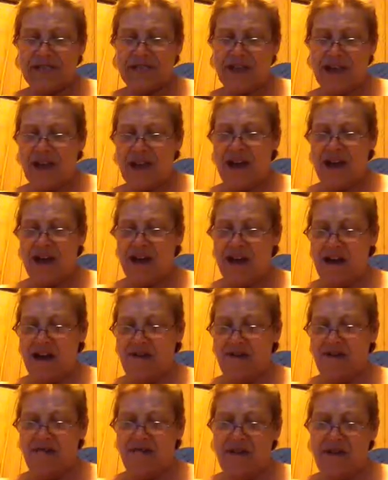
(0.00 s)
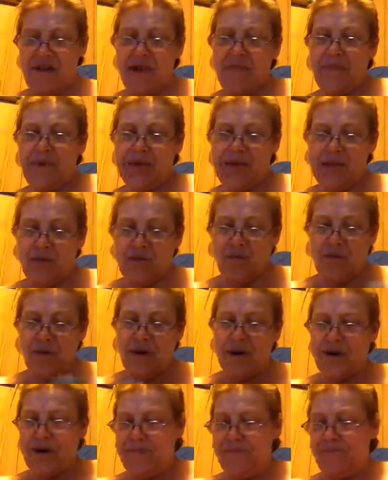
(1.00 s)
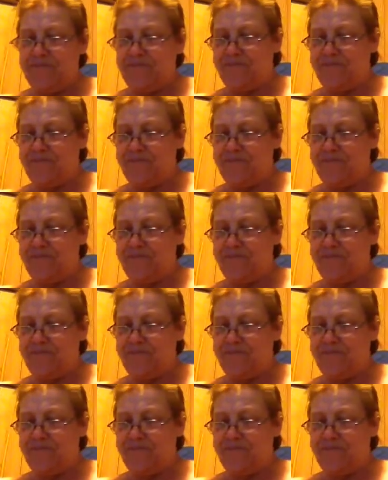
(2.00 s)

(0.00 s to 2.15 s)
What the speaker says: to have a pink one